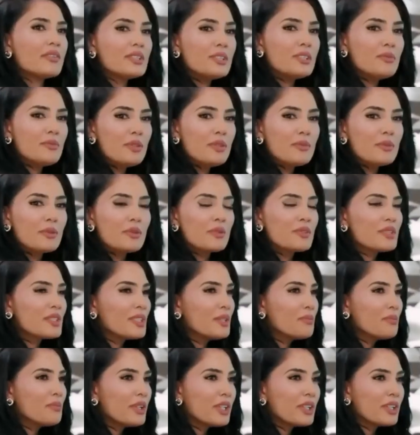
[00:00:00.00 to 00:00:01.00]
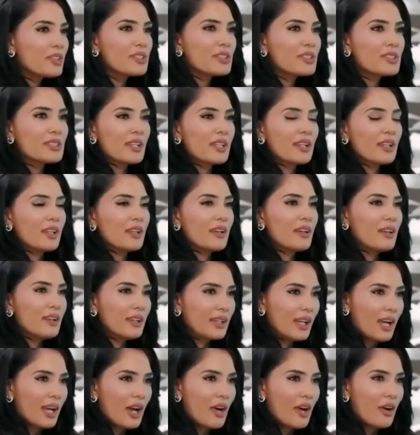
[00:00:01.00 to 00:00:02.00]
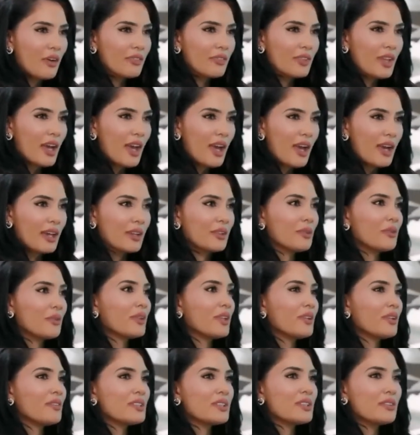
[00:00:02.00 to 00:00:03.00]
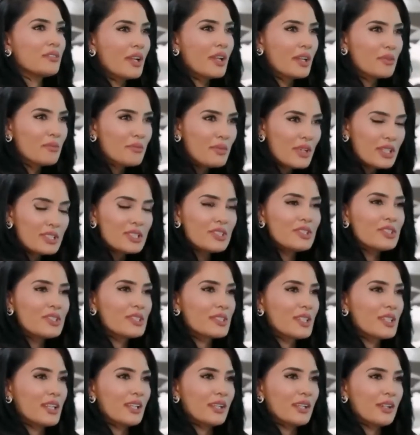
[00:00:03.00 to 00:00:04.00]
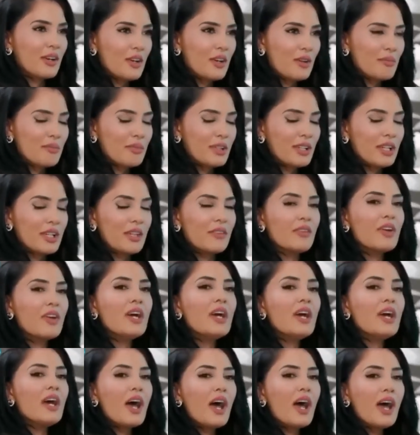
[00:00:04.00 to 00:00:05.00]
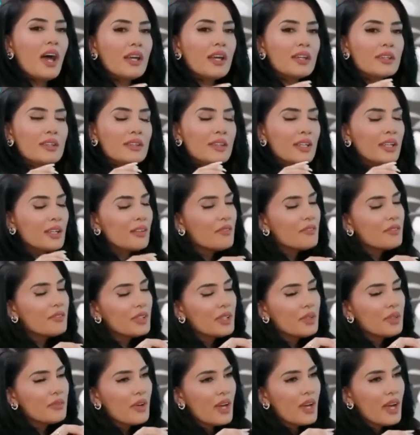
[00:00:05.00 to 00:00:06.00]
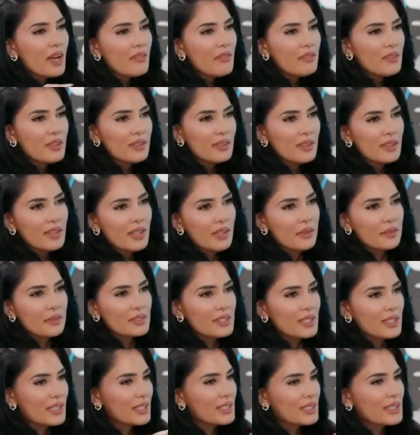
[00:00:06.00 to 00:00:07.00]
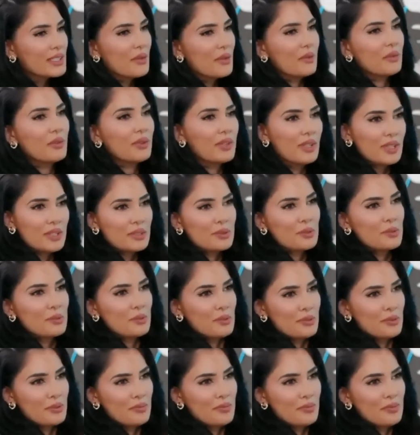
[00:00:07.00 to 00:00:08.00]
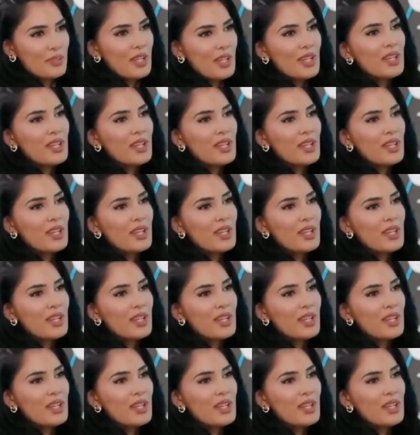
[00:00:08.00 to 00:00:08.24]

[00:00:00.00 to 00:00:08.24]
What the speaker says: I've seen people who've seen pictures that they can't get out of their head, or they've read messages that they can't believe, and they can forgive everything else except what they saw.